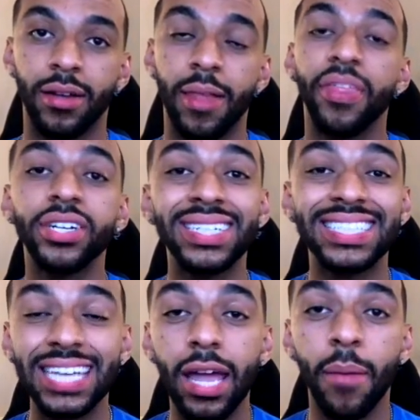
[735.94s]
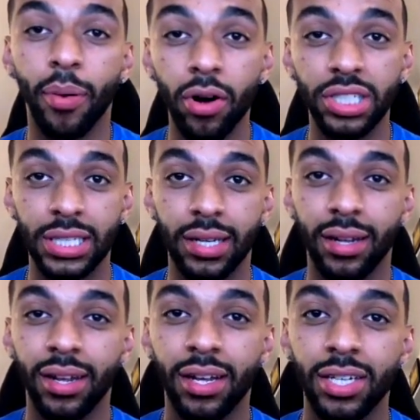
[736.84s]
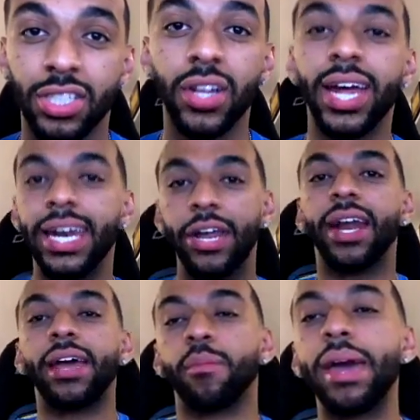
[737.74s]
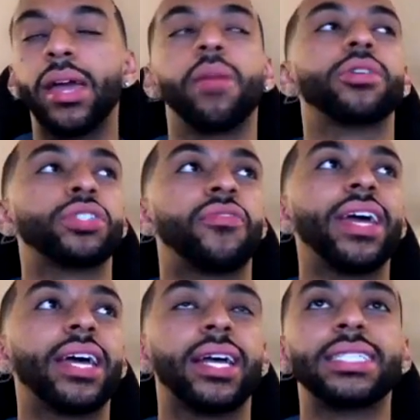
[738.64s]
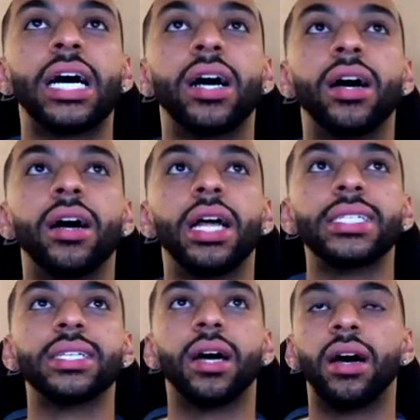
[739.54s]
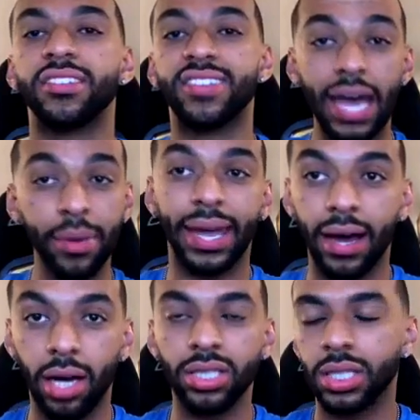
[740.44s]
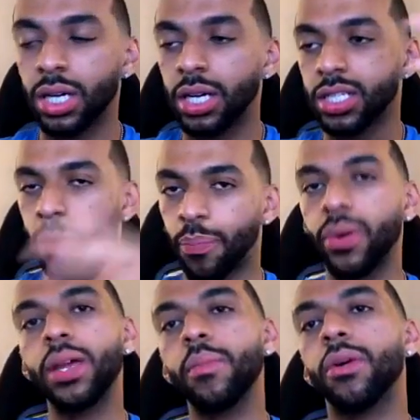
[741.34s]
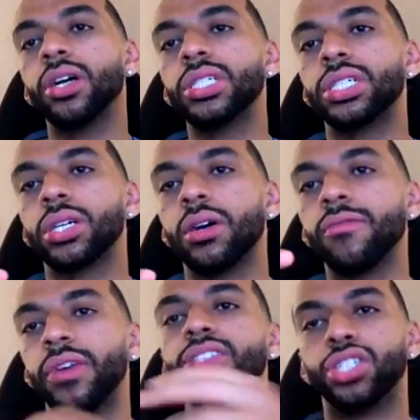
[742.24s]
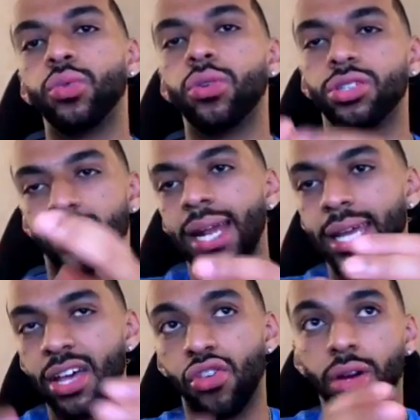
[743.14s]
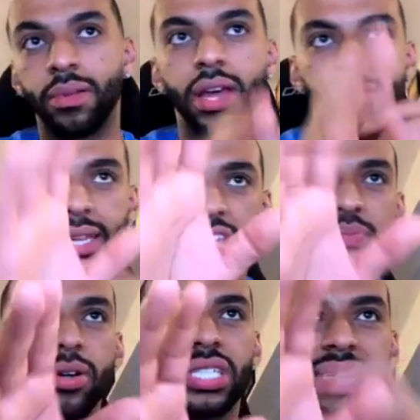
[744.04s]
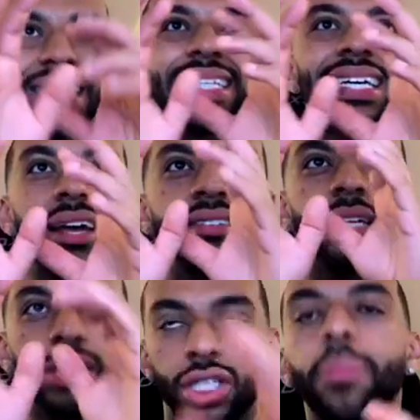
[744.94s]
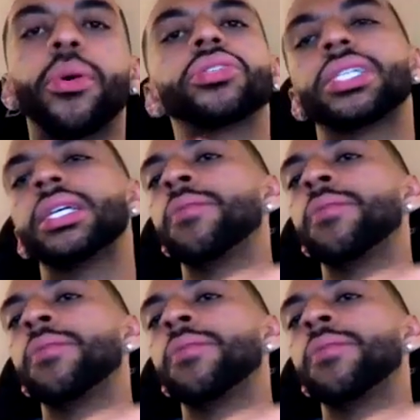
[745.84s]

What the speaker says: They're the same person. So they're like making a bunch of fake scam accounts to pretty much convince you or try to get you to believe that this person is a legit person,